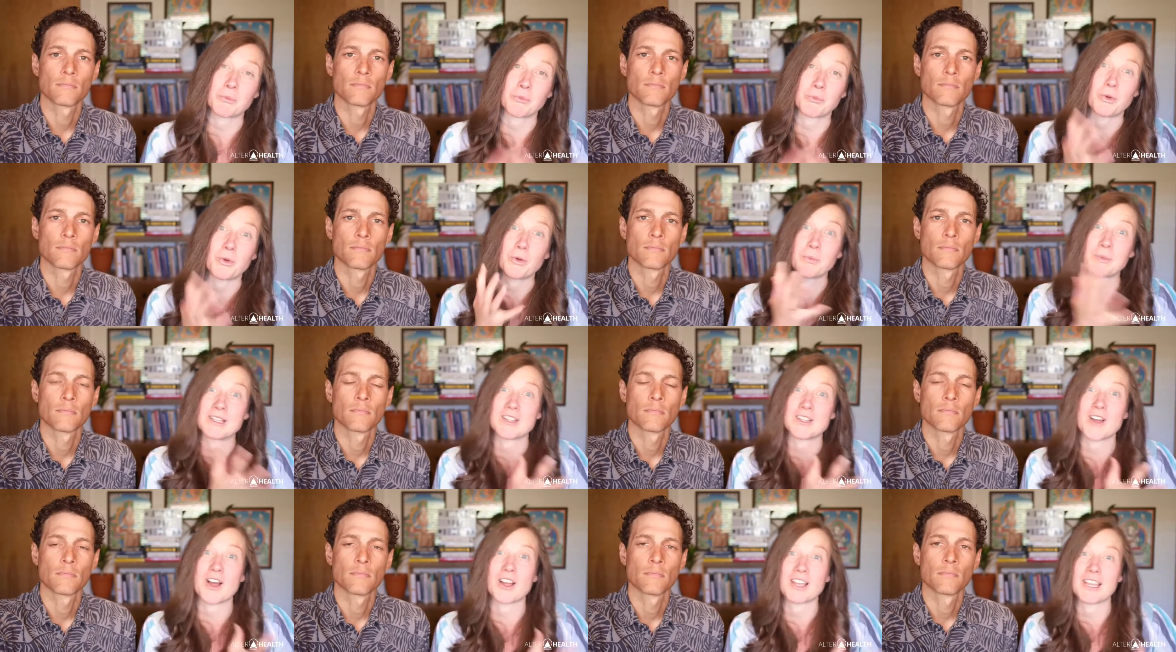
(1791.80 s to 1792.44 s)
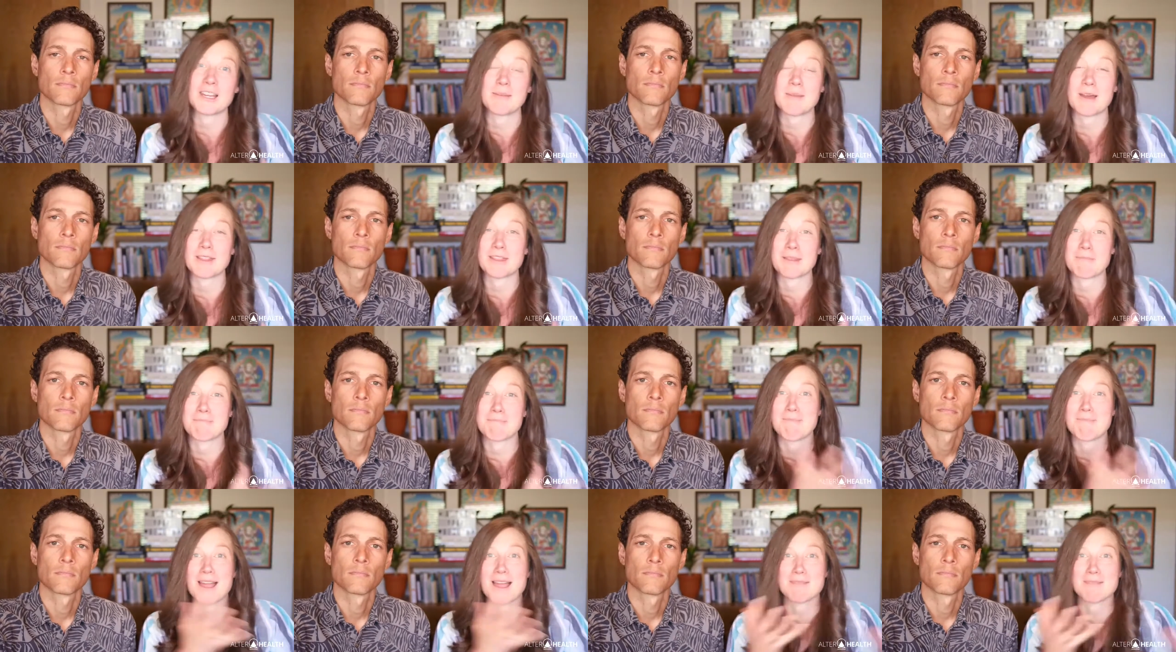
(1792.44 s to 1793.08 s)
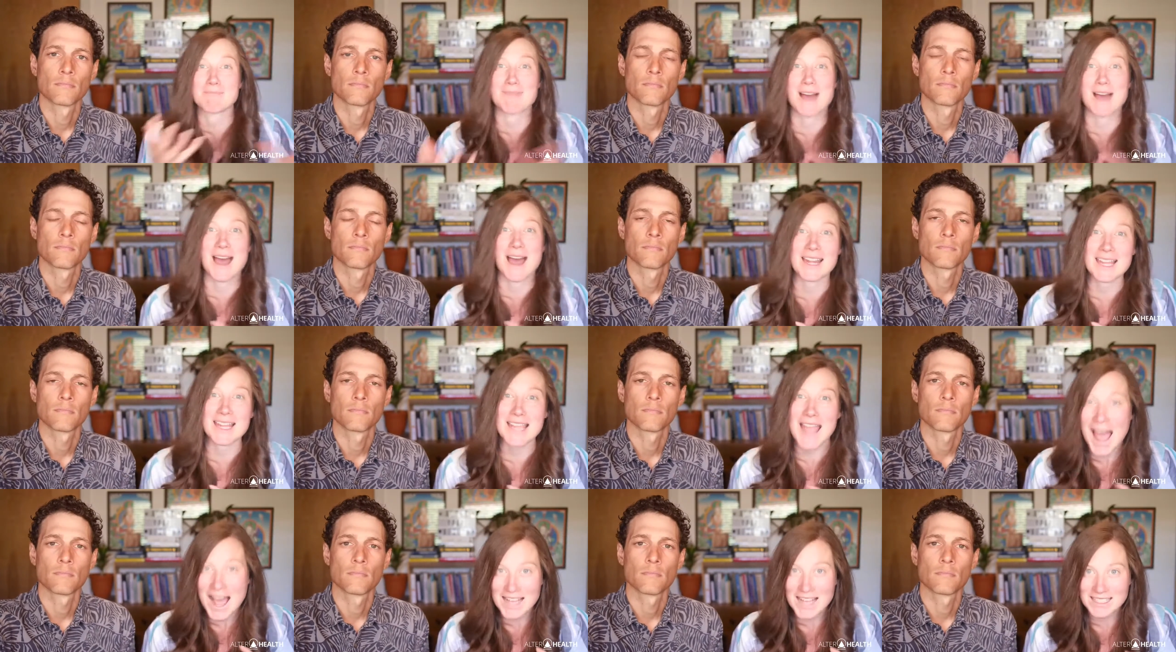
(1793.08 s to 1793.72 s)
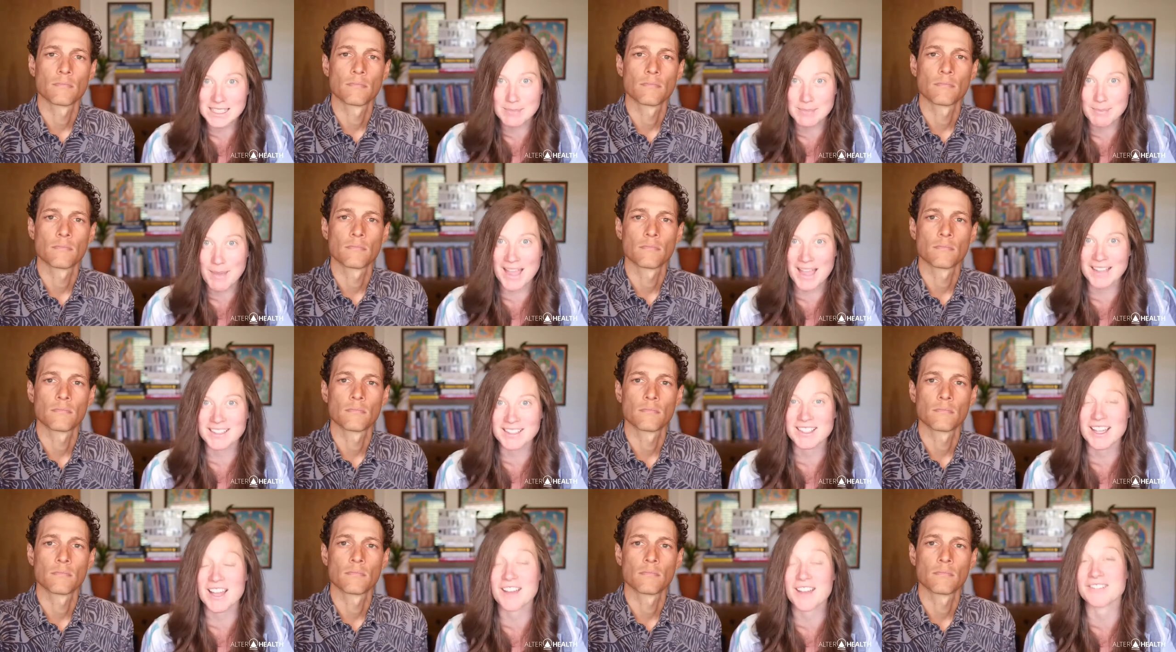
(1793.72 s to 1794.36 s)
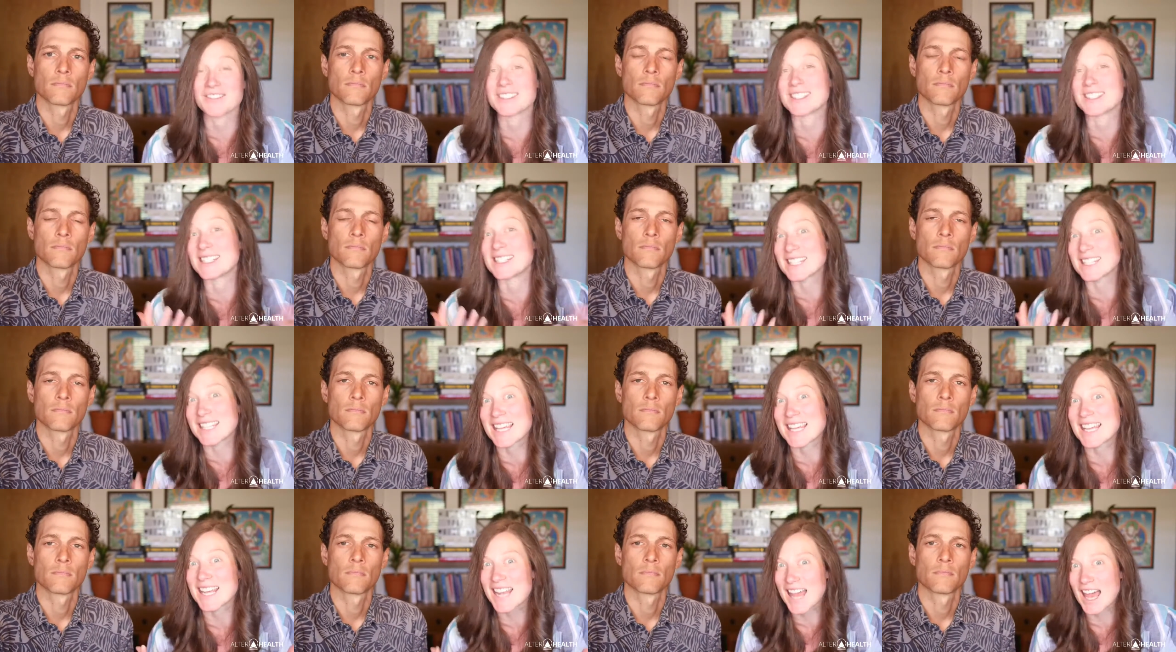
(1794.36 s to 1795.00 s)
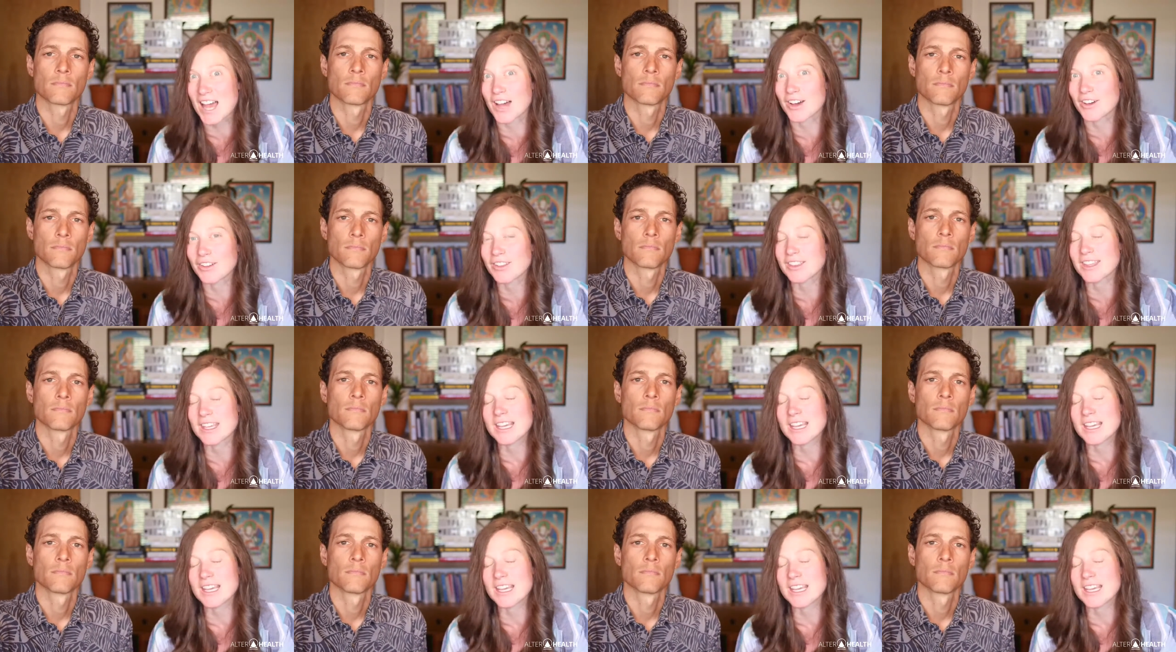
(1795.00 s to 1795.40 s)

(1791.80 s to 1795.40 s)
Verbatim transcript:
Speaker 1: we'll be talking about the mind body aspect of skin health.